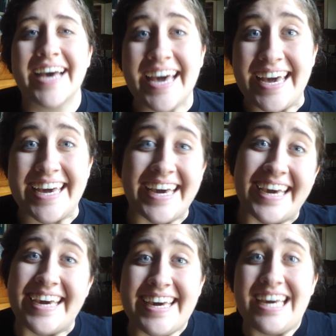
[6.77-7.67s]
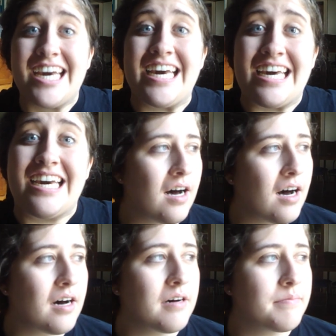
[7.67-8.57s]
Hey!
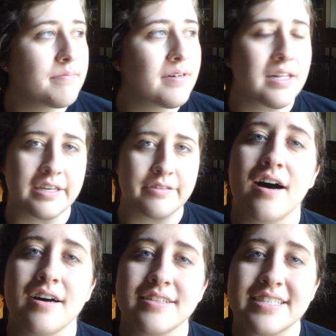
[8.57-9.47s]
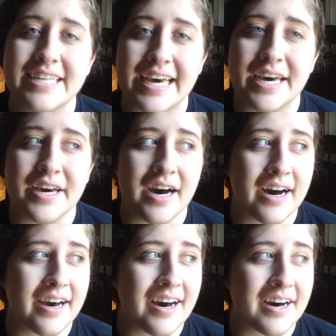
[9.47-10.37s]
Hello. Today
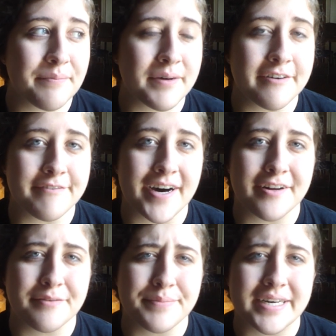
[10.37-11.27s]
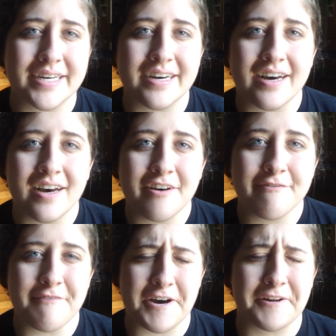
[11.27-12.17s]
I had my big
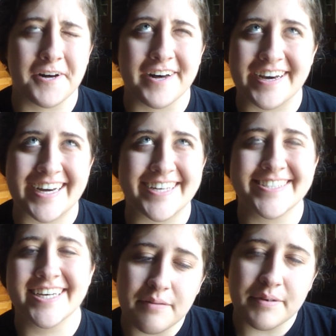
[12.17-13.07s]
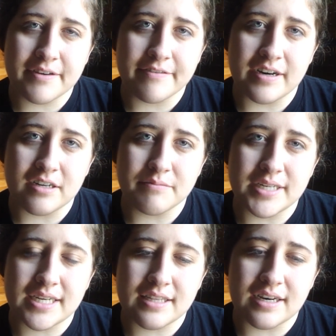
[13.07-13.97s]
final
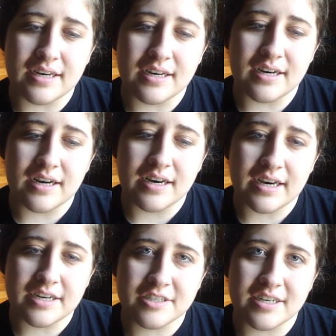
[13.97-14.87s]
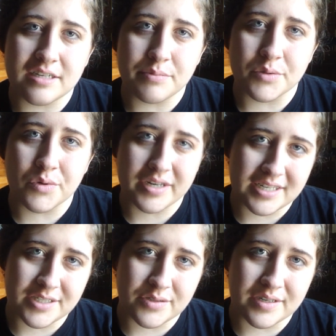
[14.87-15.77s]
meaning that I actually had to put work
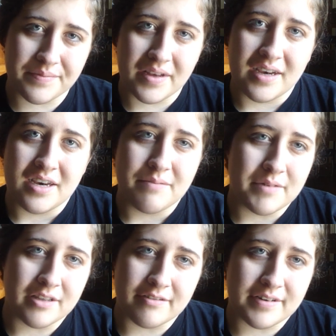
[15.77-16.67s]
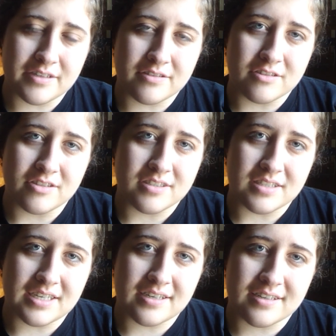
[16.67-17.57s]
into it. My other finals were just
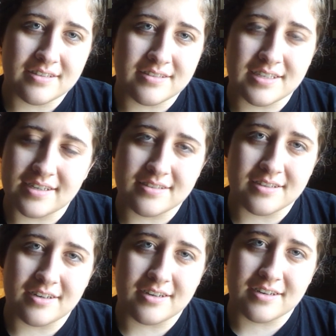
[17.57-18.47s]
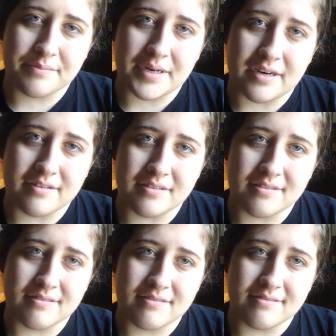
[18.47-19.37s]
like sing a song about
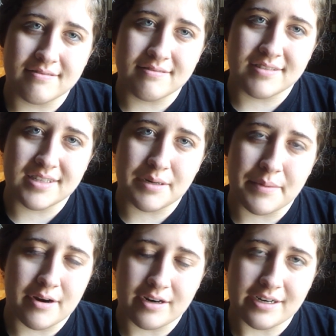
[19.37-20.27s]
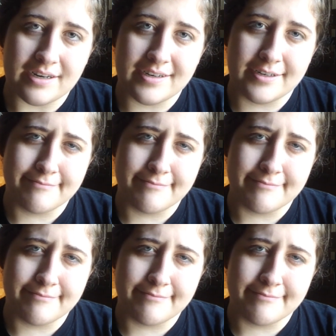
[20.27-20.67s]
America.